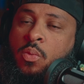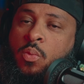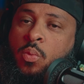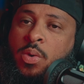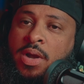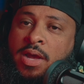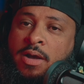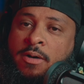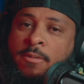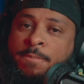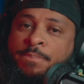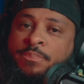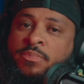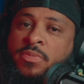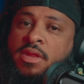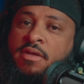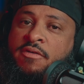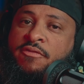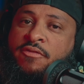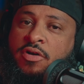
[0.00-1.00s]
Well,
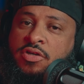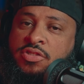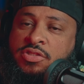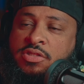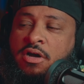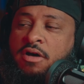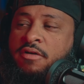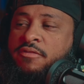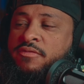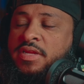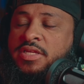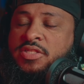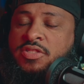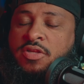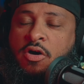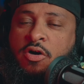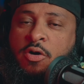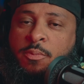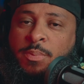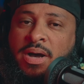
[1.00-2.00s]
first off, let's
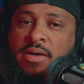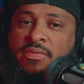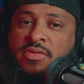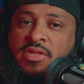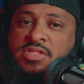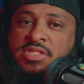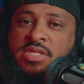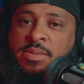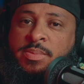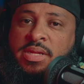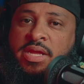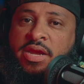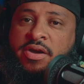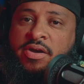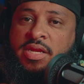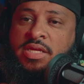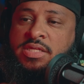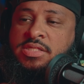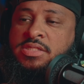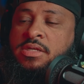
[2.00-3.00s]
talk about the
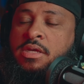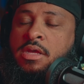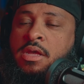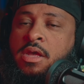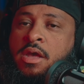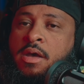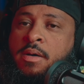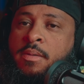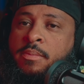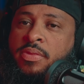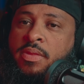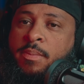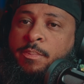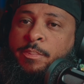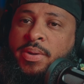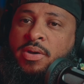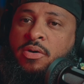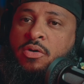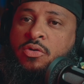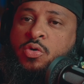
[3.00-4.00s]
similarities. The
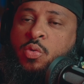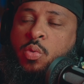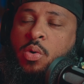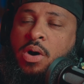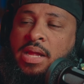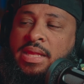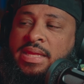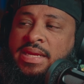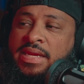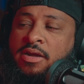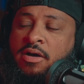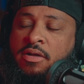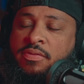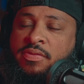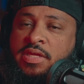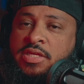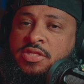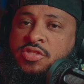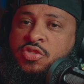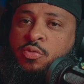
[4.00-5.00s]
build quality on
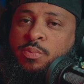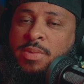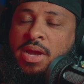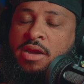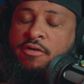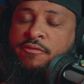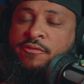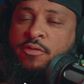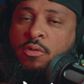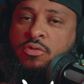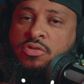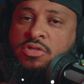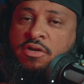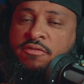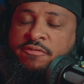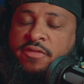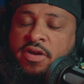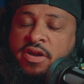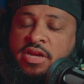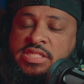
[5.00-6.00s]
these two microphones are
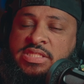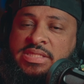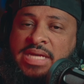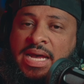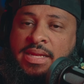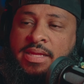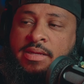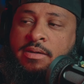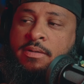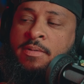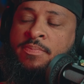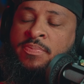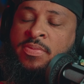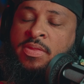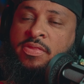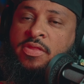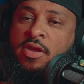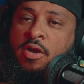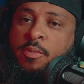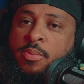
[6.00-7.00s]
very solid.
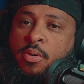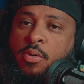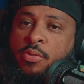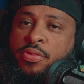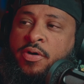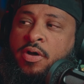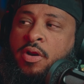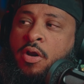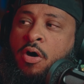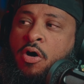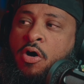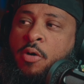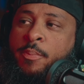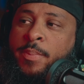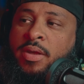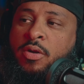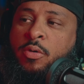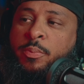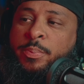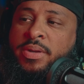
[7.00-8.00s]
They're both an all
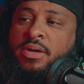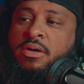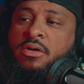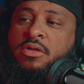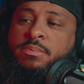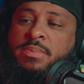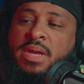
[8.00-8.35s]
metal build.